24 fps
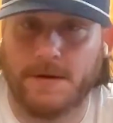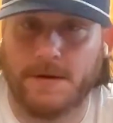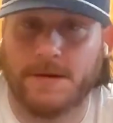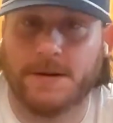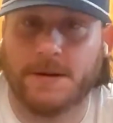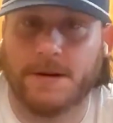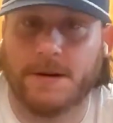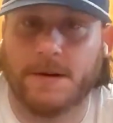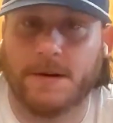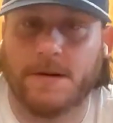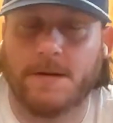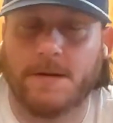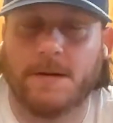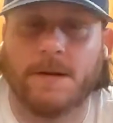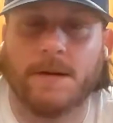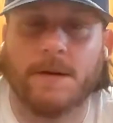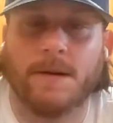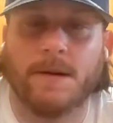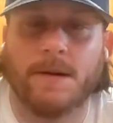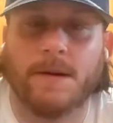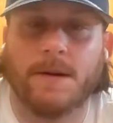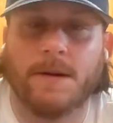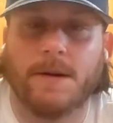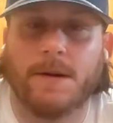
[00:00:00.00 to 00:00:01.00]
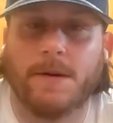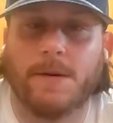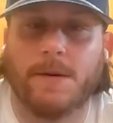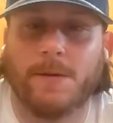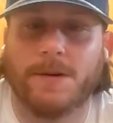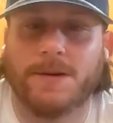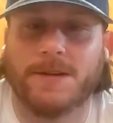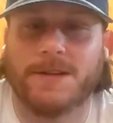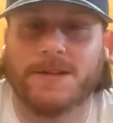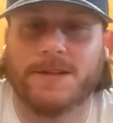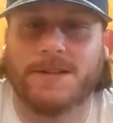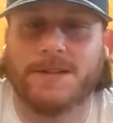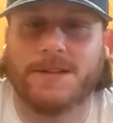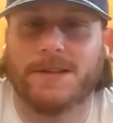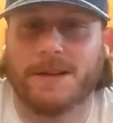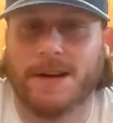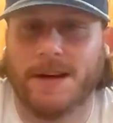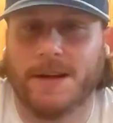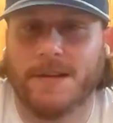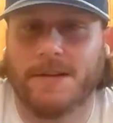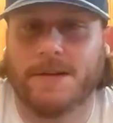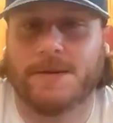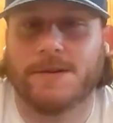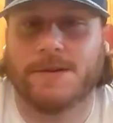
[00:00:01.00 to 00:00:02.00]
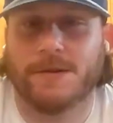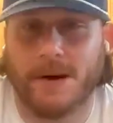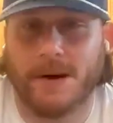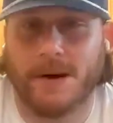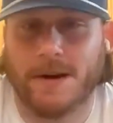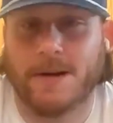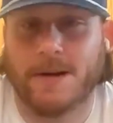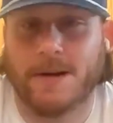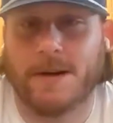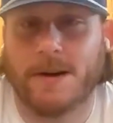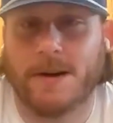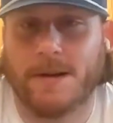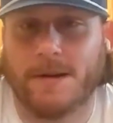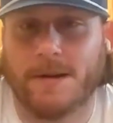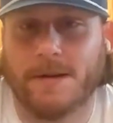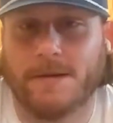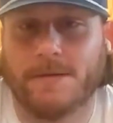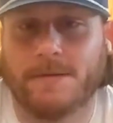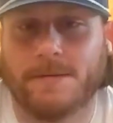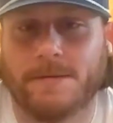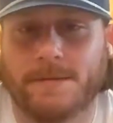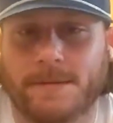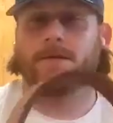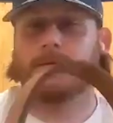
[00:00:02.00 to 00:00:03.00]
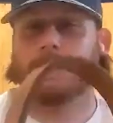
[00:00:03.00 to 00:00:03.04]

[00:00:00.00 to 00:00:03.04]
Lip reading: Utah, which is the leather training collar.